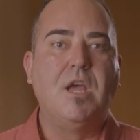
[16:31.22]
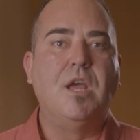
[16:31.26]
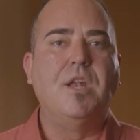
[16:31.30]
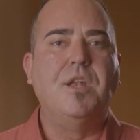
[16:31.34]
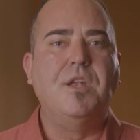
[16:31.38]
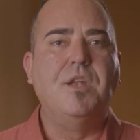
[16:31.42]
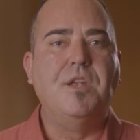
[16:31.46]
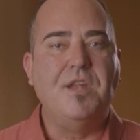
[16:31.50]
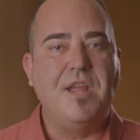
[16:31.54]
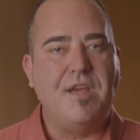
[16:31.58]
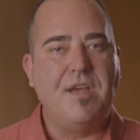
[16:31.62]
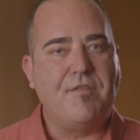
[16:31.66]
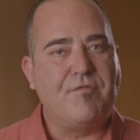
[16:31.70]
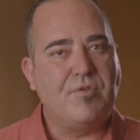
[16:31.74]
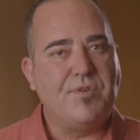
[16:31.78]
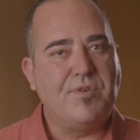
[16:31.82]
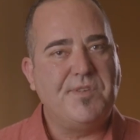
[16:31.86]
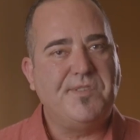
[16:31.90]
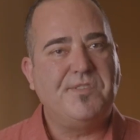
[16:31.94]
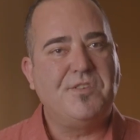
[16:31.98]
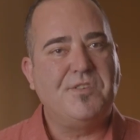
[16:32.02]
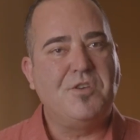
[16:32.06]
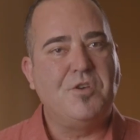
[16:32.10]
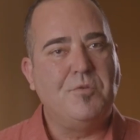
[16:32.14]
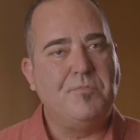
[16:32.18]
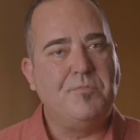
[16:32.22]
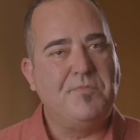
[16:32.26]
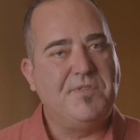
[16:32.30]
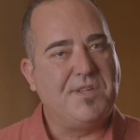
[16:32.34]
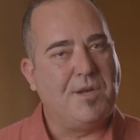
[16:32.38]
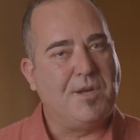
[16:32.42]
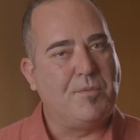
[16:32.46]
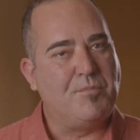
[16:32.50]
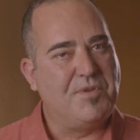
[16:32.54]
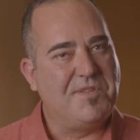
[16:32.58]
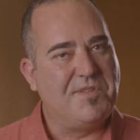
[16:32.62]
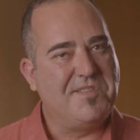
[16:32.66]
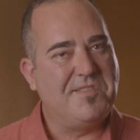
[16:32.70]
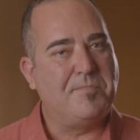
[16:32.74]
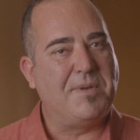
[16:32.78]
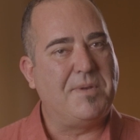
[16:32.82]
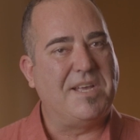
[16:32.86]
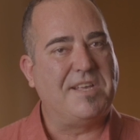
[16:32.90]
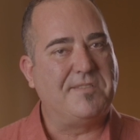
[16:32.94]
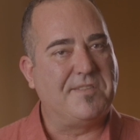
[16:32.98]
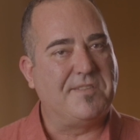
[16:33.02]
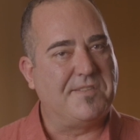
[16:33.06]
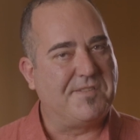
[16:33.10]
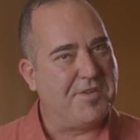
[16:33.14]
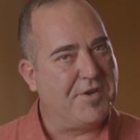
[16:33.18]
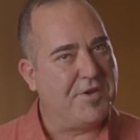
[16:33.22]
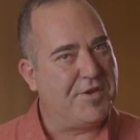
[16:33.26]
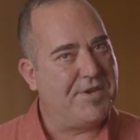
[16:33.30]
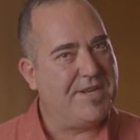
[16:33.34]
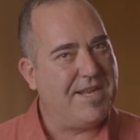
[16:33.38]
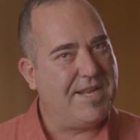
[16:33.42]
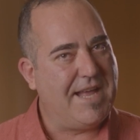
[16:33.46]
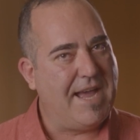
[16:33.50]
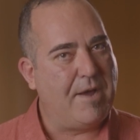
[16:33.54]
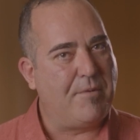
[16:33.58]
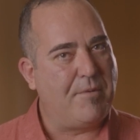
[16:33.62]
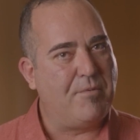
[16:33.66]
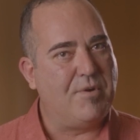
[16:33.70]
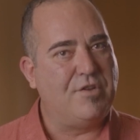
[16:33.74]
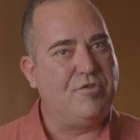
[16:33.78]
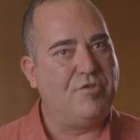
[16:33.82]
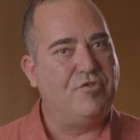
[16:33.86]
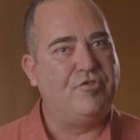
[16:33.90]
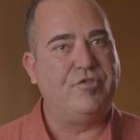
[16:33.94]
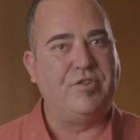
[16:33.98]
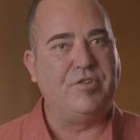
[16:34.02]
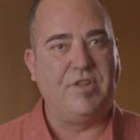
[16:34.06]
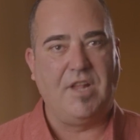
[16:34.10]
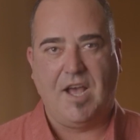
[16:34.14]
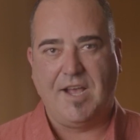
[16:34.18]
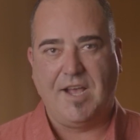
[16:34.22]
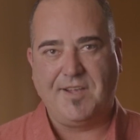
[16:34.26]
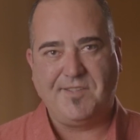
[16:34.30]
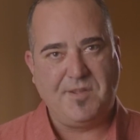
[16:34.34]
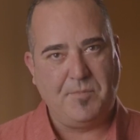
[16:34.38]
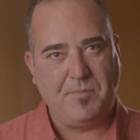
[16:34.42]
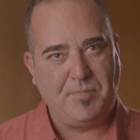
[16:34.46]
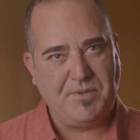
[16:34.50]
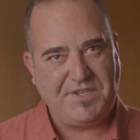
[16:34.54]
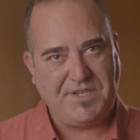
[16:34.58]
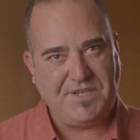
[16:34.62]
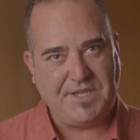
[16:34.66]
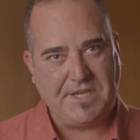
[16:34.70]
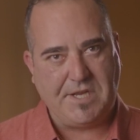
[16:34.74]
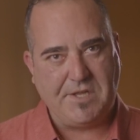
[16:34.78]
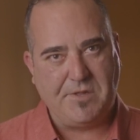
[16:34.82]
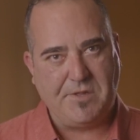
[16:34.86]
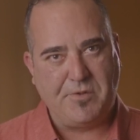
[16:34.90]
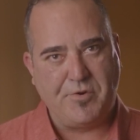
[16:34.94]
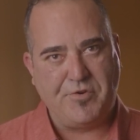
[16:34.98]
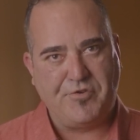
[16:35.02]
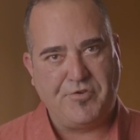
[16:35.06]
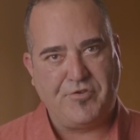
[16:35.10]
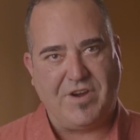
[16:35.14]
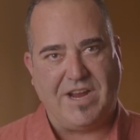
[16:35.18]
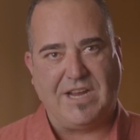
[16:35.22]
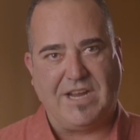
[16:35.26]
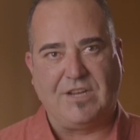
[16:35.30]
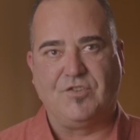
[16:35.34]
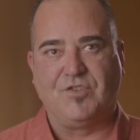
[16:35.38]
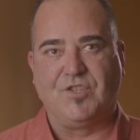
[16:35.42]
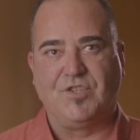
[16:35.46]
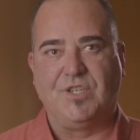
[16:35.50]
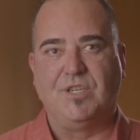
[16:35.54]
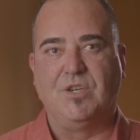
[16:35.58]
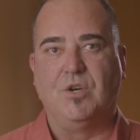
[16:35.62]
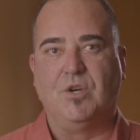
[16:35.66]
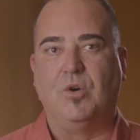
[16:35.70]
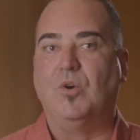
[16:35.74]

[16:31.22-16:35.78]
Never assume someone speaks a certain language, likes a particular attraction,